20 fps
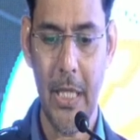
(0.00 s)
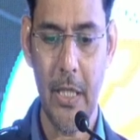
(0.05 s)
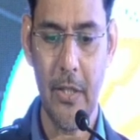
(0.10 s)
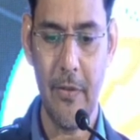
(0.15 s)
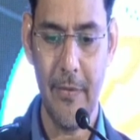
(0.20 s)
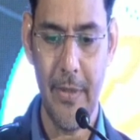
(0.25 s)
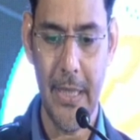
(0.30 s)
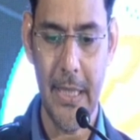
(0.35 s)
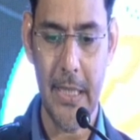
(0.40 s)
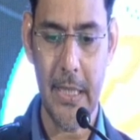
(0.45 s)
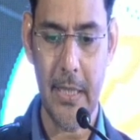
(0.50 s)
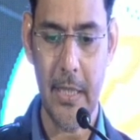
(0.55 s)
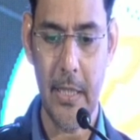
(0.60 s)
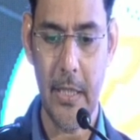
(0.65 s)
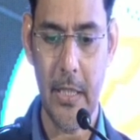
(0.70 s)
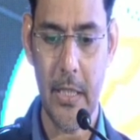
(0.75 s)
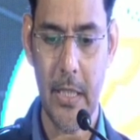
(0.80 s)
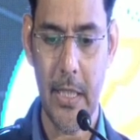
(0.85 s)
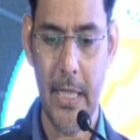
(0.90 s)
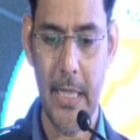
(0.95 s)
venous
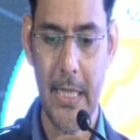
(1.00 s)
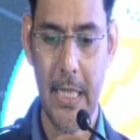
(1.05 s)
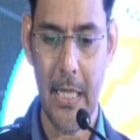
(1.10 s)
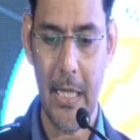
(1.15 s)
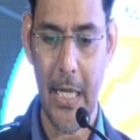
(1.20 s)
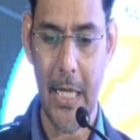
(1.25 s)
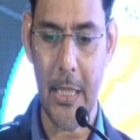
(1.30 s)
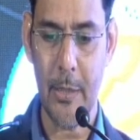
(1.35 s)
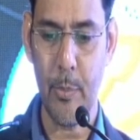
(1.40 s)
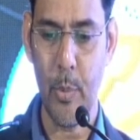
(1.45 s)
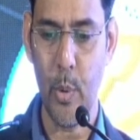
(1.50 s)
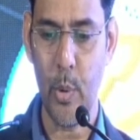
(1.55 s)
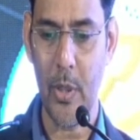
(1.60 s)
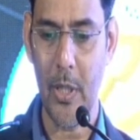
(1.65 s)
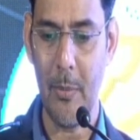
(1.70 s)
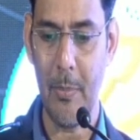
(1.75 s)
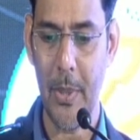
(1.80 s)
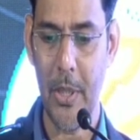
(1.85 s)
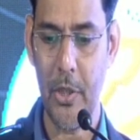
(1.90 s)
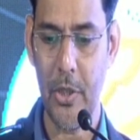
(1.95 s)
resistance, less portal
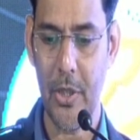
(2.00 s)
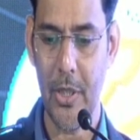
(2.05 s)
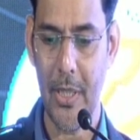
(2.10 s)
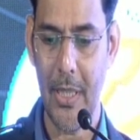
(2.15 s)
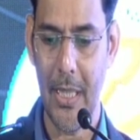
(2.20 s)
pressure,